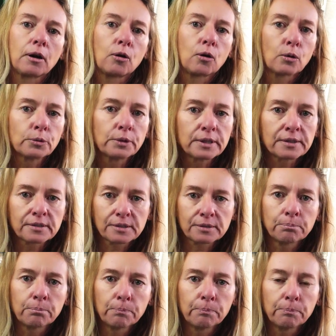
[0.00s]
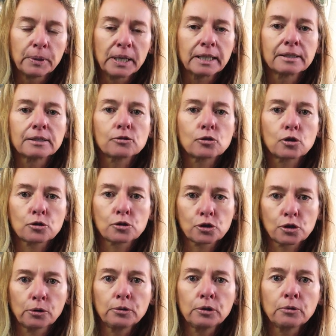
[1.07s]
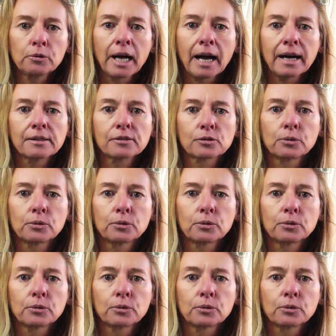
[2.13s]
all these beanies to show you guys.